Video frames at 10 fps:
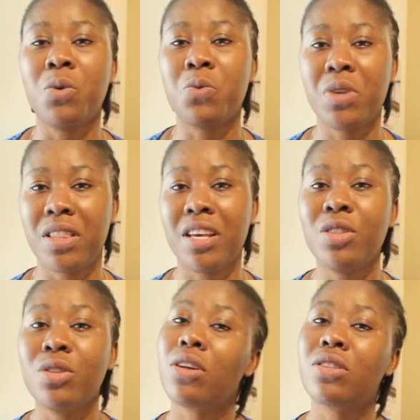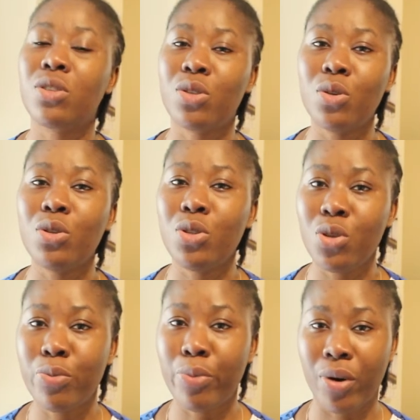with a not so
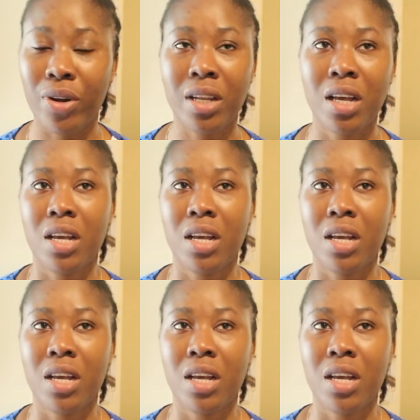newborn.